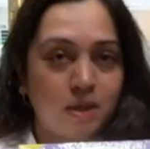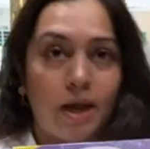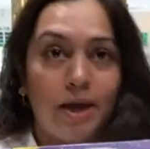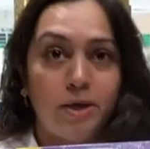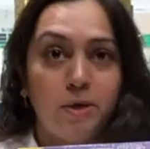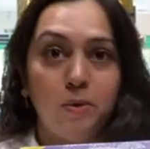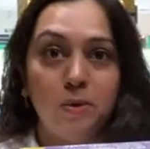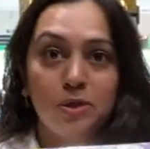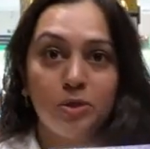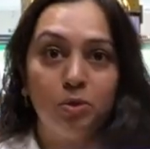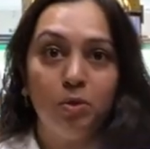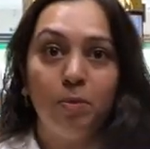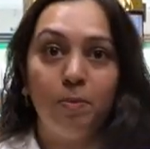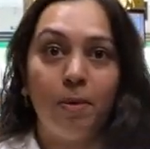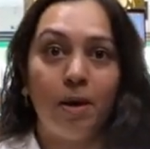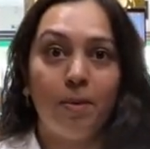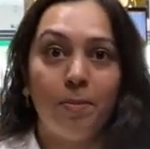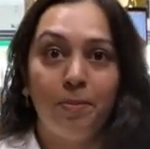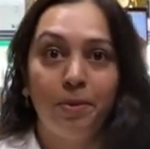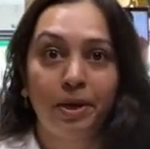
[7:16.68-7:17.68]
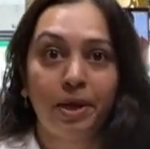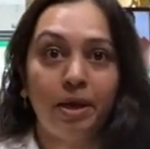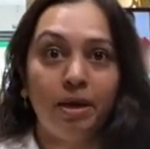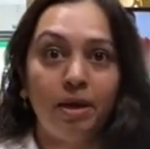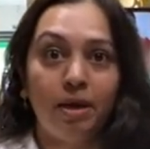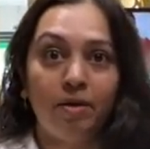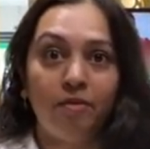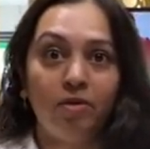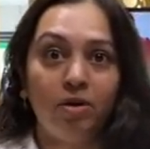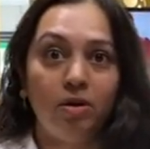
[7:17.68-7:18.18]
Are you a son papdi
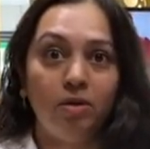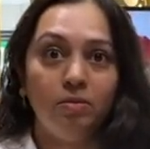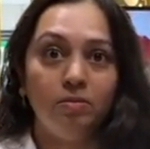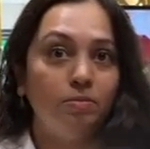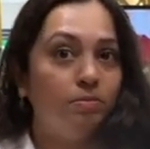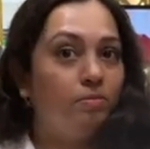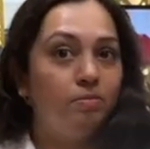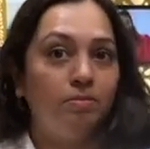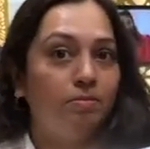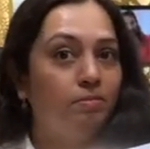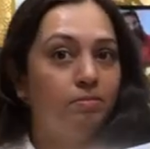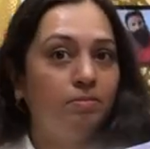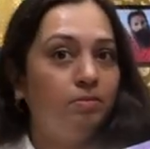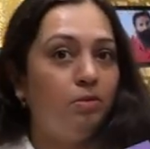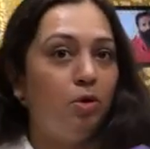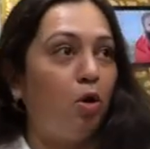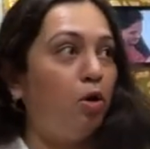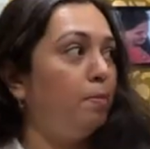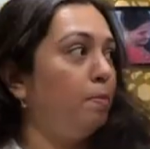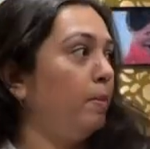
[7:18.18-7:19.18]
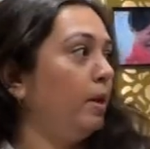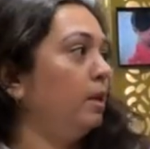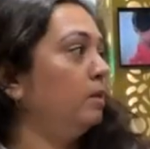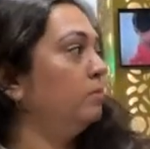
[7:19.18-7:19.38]
lover? Not me.